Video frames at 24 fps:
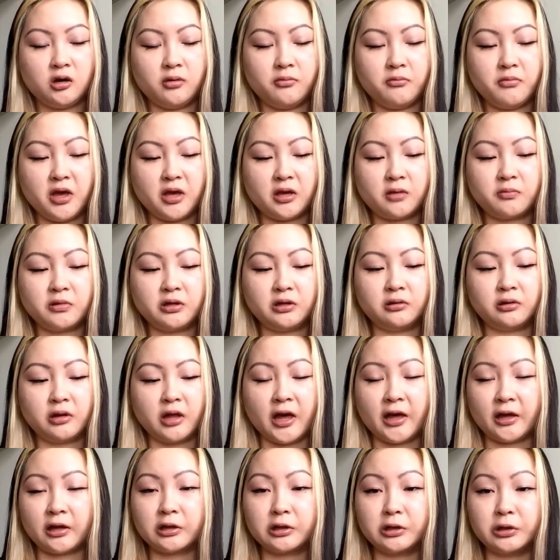make me
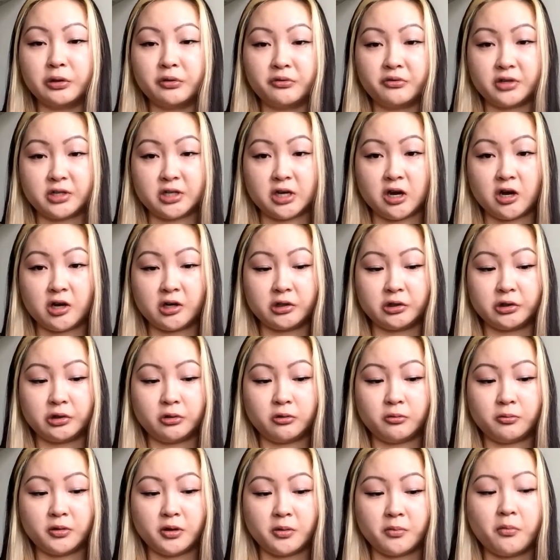like Louis Vuitton a
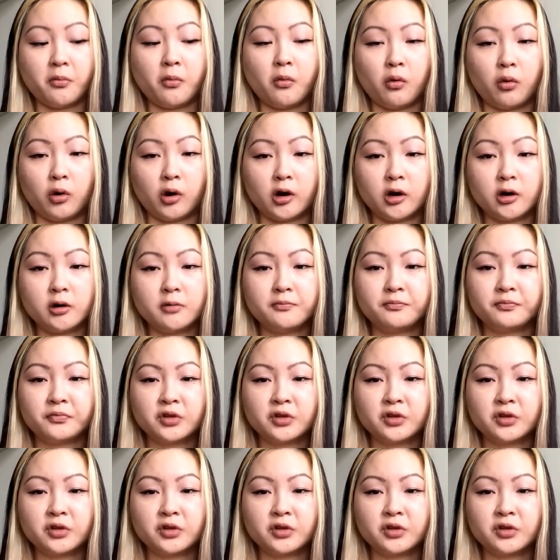little bit more.